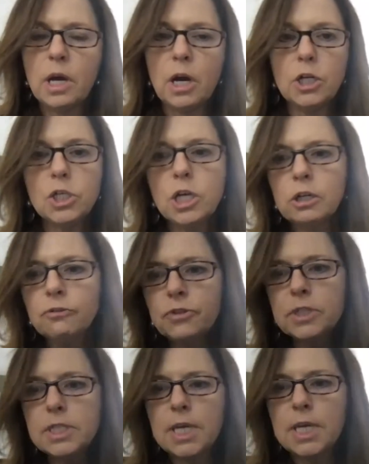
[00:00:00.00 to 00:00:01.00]
Our talk for
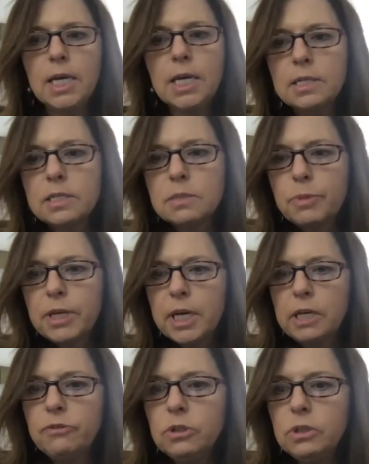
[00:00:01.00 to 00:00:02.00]
today is
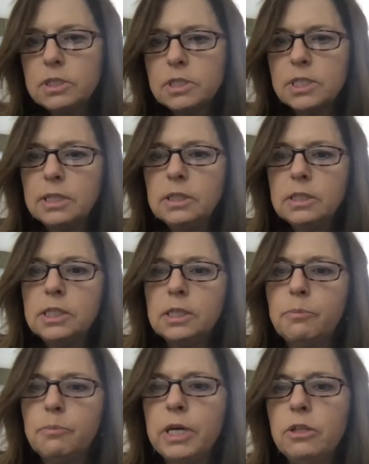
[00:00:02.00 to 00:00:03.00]
Behavioral and
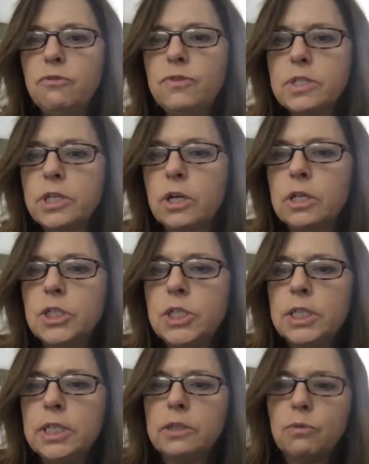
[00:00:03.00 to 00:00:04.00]
Cellular
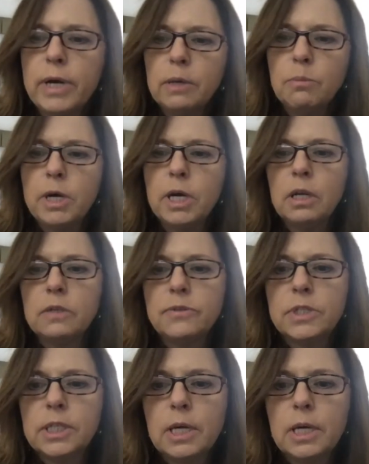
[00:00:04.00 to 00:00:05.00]
Pathophysiology in a Rat Model of
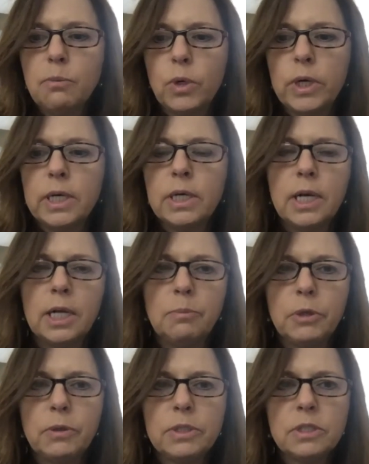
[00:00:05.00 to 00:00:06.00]
SYNGAP1
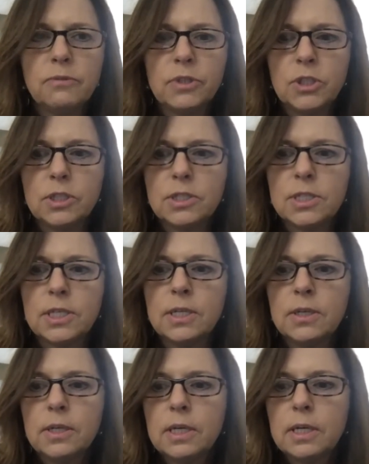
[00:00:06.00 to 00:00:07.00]
insufficiency.
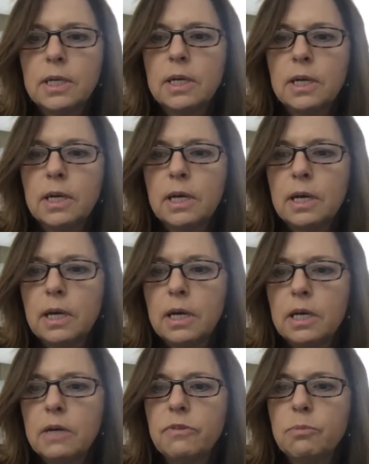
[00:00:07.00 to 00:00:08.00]

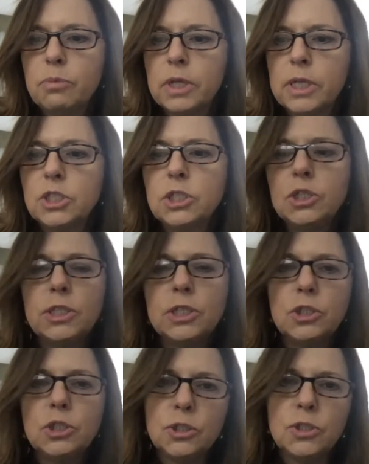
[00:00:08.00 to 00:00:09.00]
I have the pleasure to
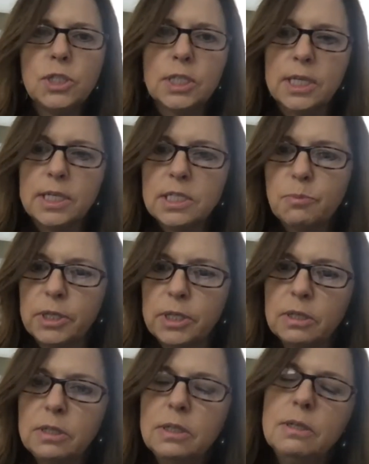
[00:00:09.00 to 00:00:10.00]
introduce today's
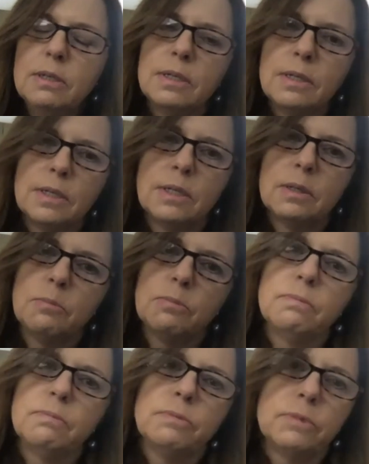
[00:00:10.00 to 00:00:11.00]
speaker,
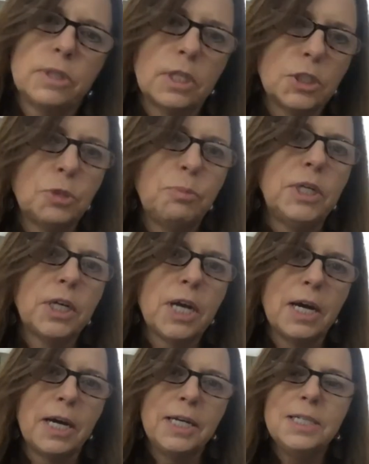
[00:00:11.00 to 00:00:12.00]
Dr. Peter
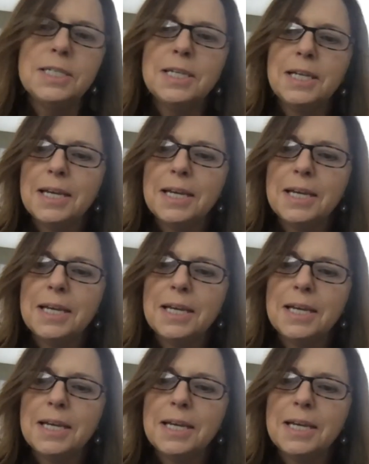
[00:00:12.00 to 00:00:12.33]
Kind.